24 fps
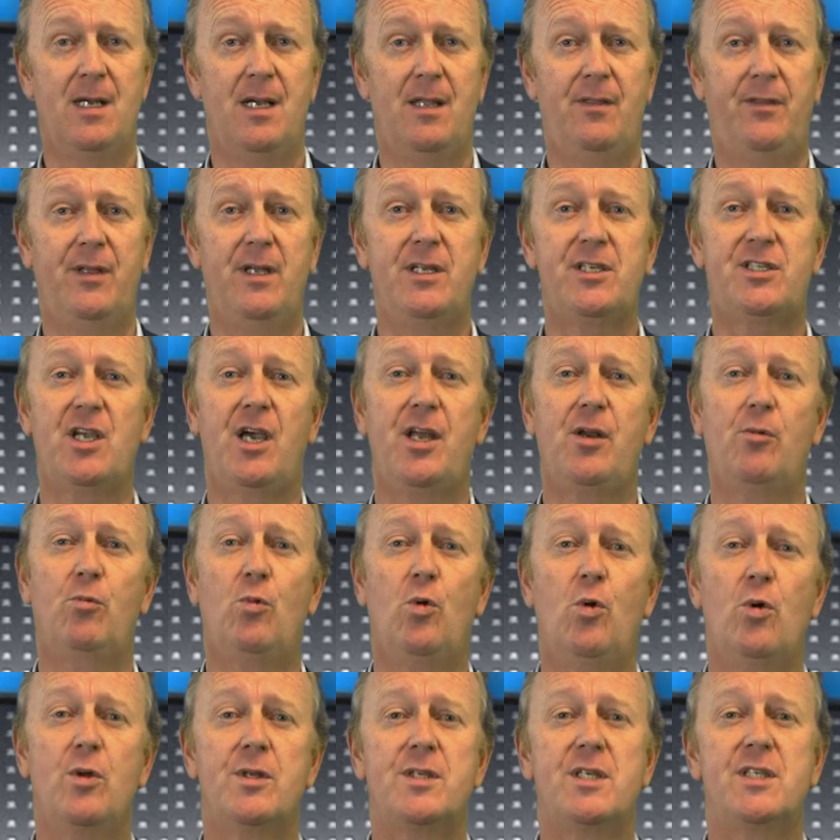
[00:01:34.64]
The INCITE
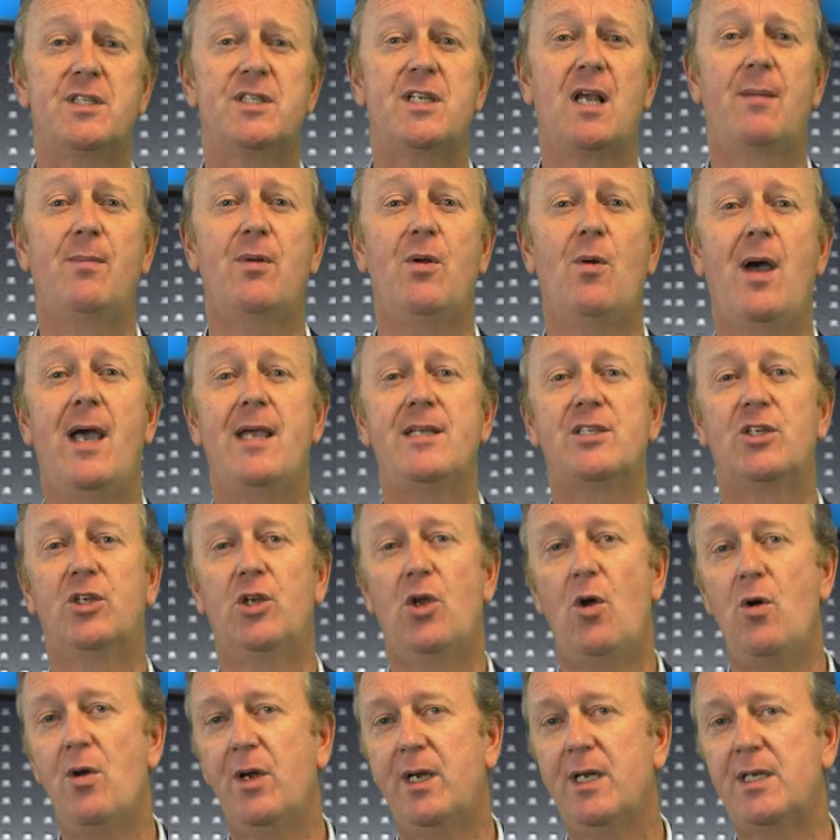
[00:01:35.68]
Awards is WA's
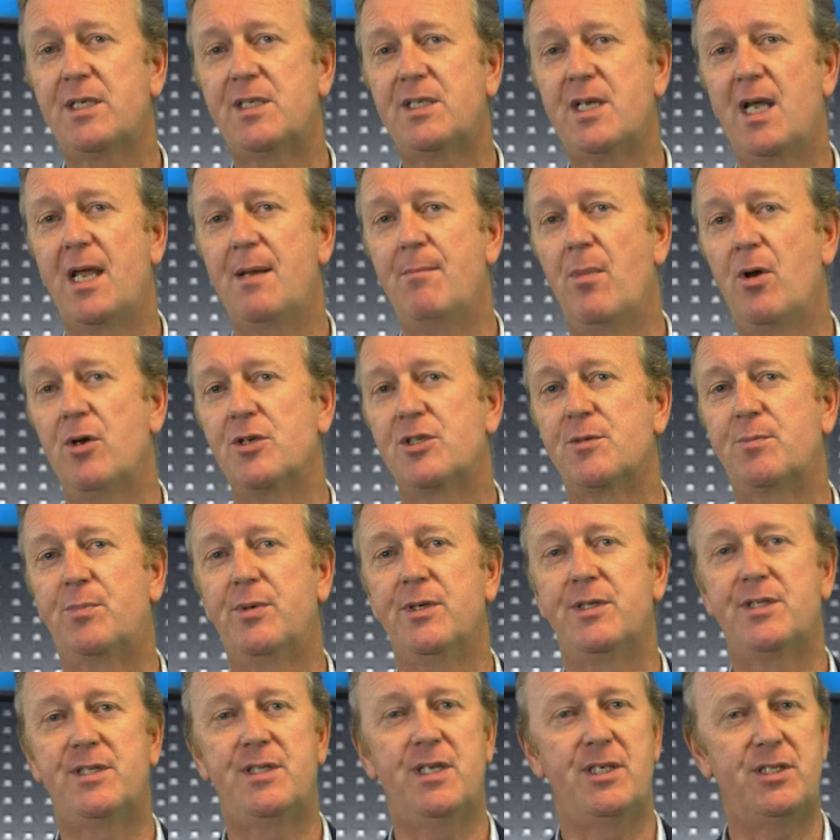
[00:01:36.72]
longest and most
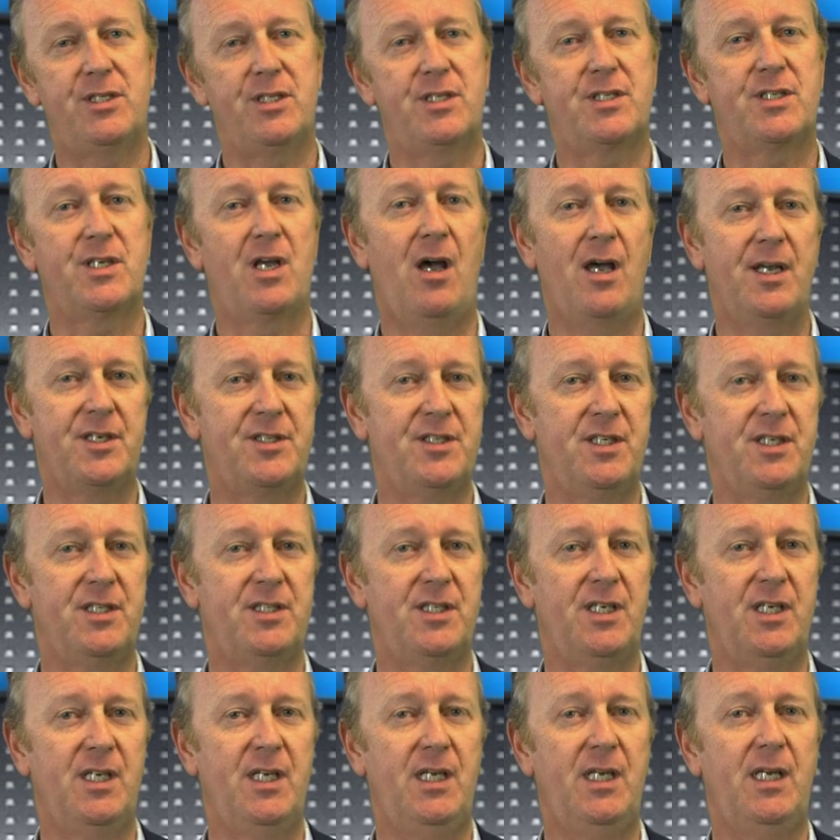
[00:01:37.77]
prestigious
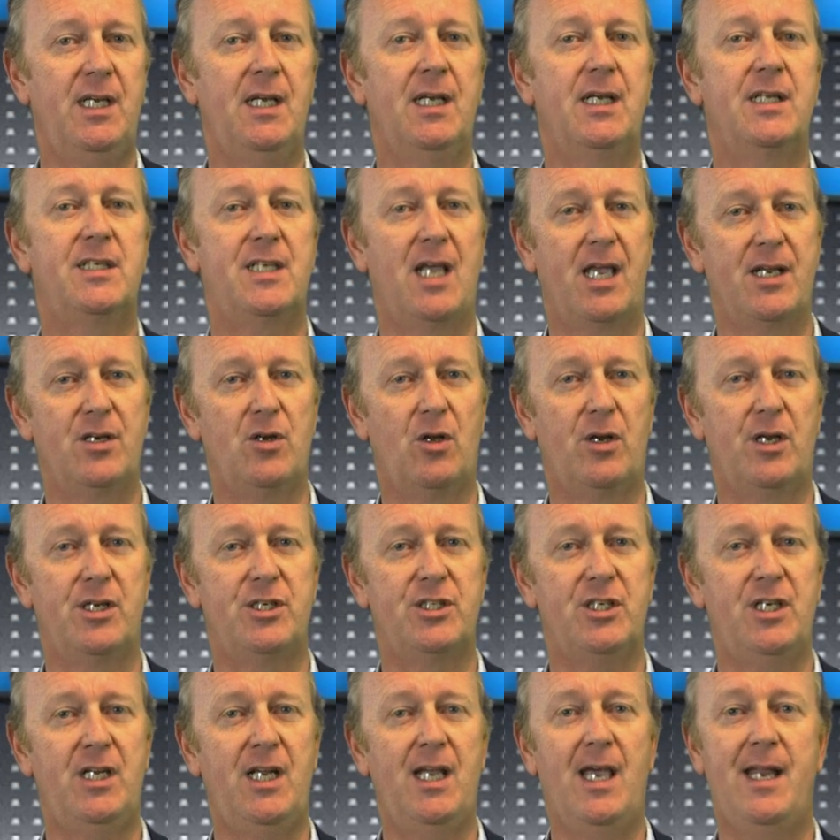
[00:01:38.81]
ICT,
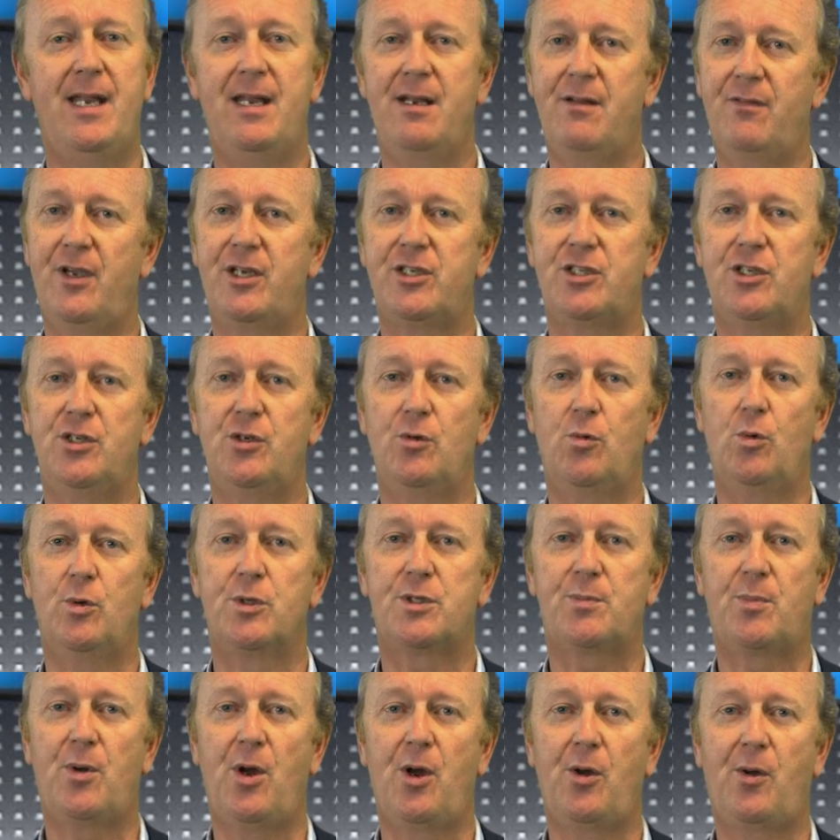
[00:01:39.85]
technology, and innovation awards
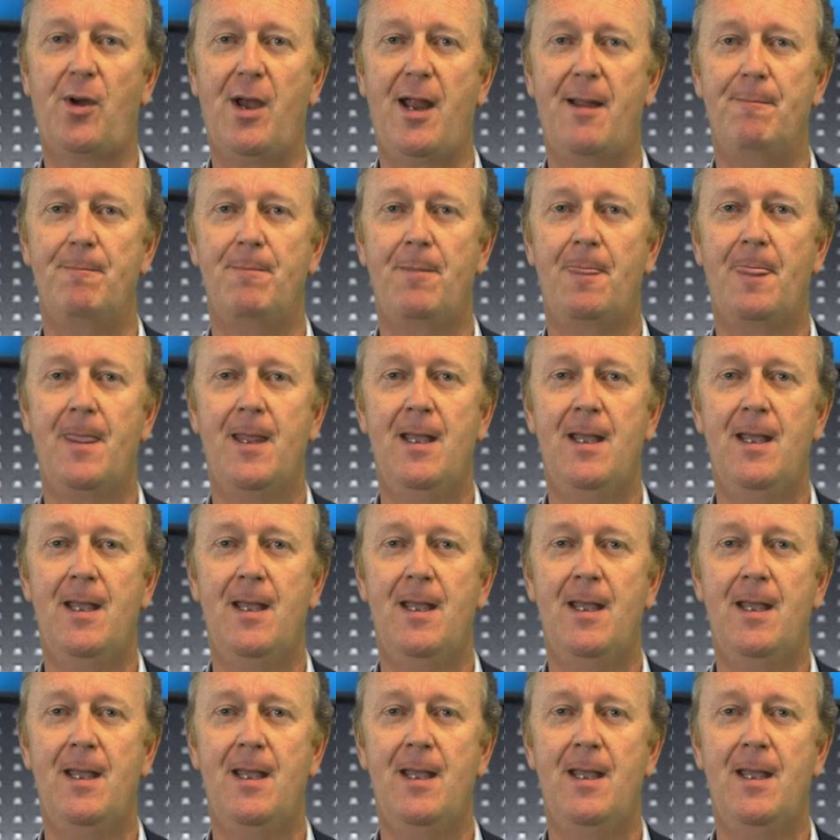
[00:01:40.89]
program.